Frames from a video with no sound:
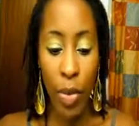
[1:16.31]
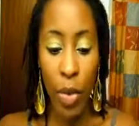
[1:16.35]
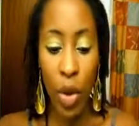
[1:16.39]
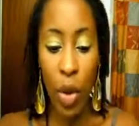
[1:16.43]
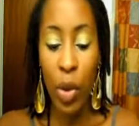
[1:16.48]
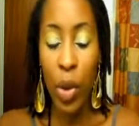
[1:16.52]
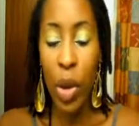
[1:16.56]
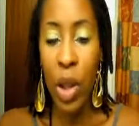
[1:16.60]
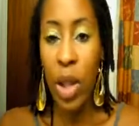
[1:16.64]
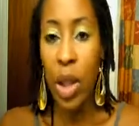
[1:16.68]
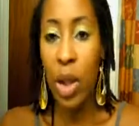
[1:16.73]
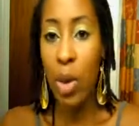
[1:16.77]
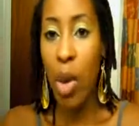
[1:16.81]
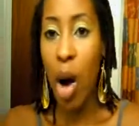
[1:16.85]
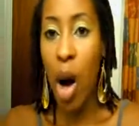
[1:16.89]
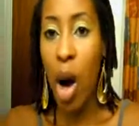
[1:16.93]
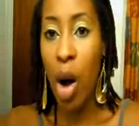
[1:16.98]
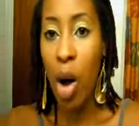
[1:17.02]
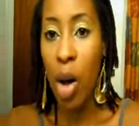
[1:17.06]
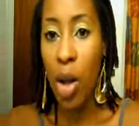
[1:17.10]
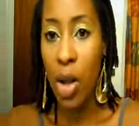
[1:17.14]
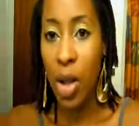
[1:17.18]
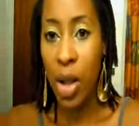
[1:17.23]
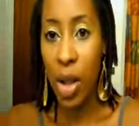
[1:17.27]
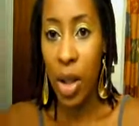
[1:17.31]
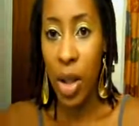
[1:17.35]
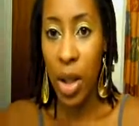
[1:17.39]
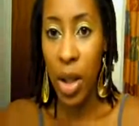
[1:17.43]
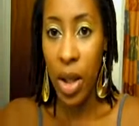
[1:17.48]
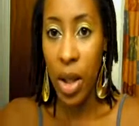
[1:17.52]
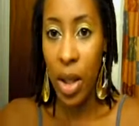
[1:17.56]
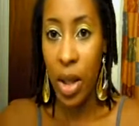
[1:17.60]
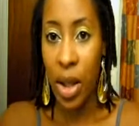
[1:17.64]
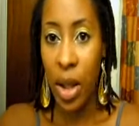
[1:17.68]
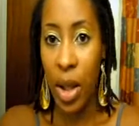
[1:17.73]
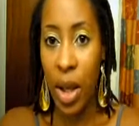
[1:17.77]
doing some hauls and
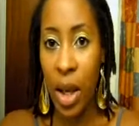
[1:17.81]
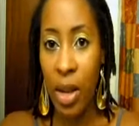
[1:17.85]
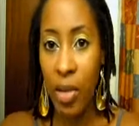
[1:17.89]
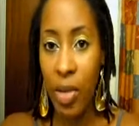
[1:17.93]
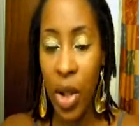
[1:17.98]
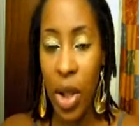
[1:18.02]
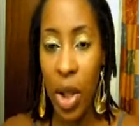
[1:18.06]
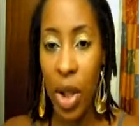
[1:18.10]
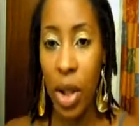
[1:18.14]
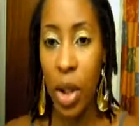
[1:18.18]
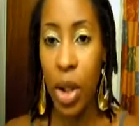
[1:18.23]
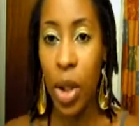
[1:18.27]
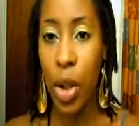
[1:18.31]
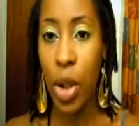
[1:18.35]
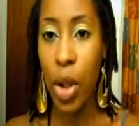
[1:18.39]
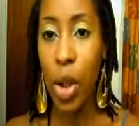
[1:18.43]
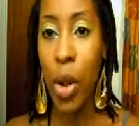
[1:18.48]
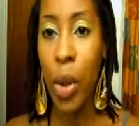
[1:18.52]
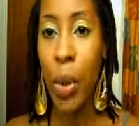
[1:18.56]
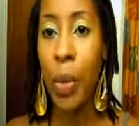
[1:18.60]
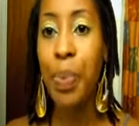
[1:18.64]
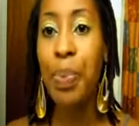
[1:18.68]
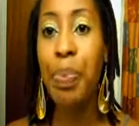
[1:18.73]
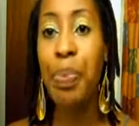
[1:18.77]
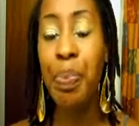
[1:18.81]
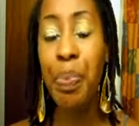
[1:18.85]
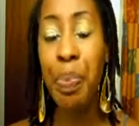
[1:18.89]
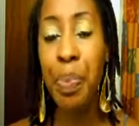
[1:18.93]
things that I've needed to do.